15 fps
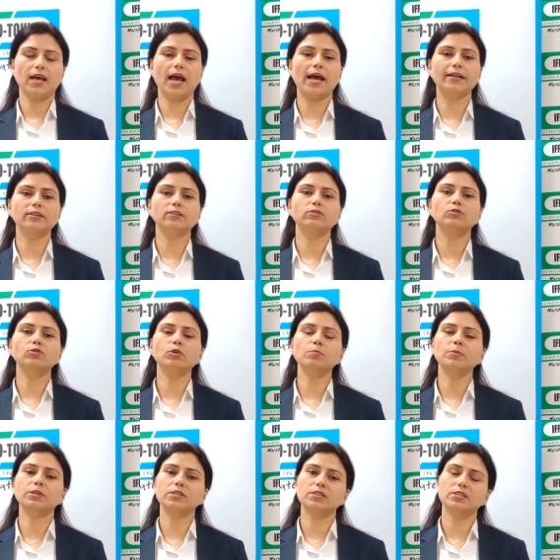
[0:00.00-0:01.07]
and no
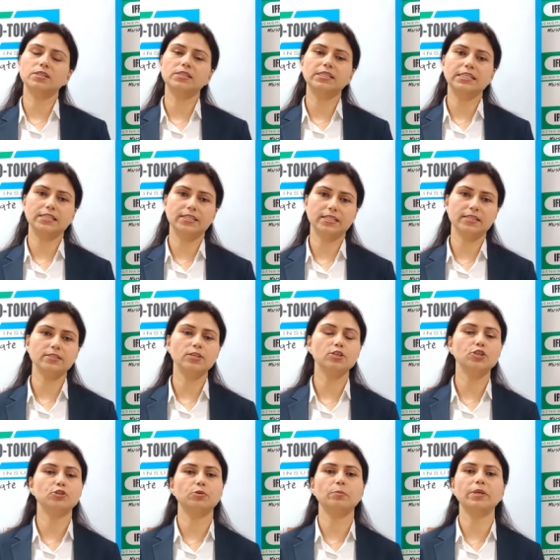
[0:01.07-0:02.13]
personal details
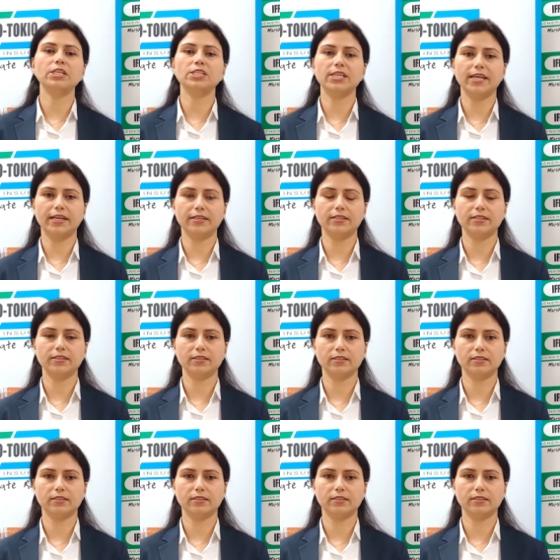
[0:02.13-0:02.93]
should be shared.